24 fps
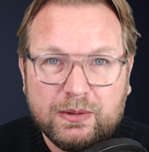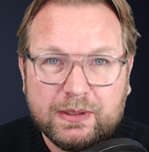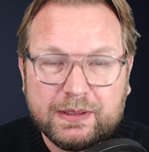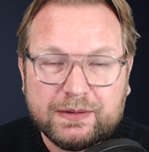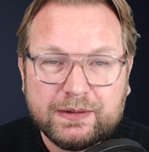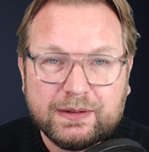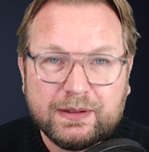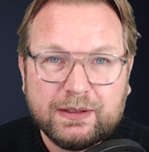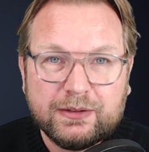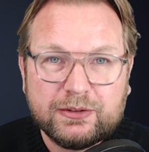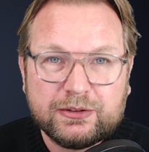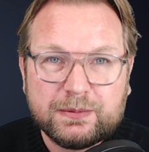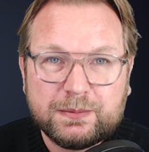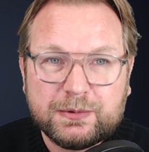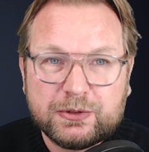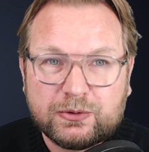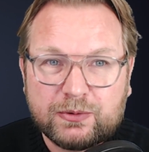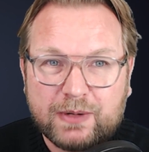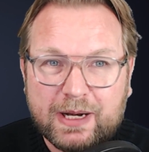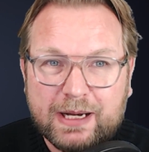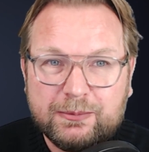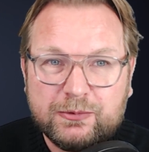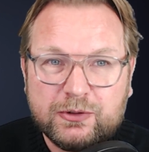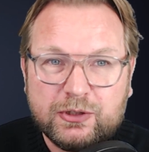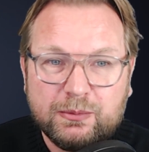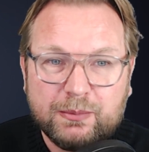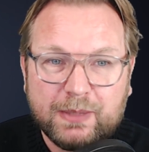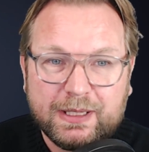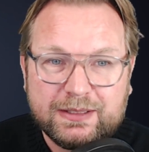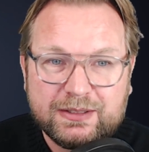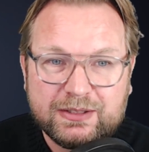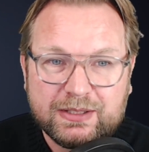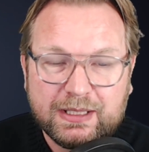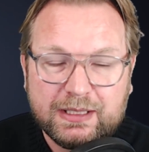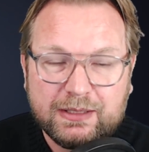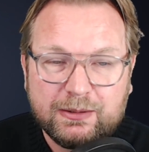and subscribe to my
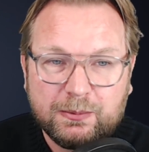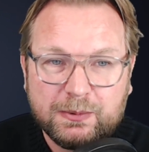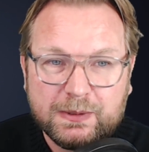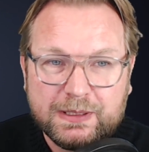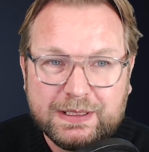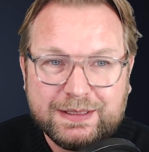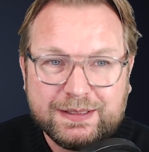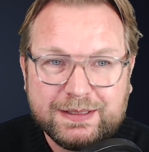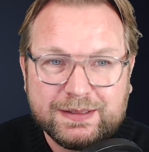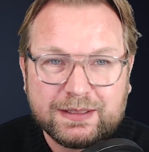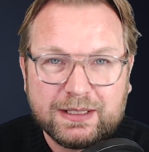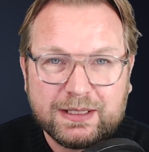channel, please,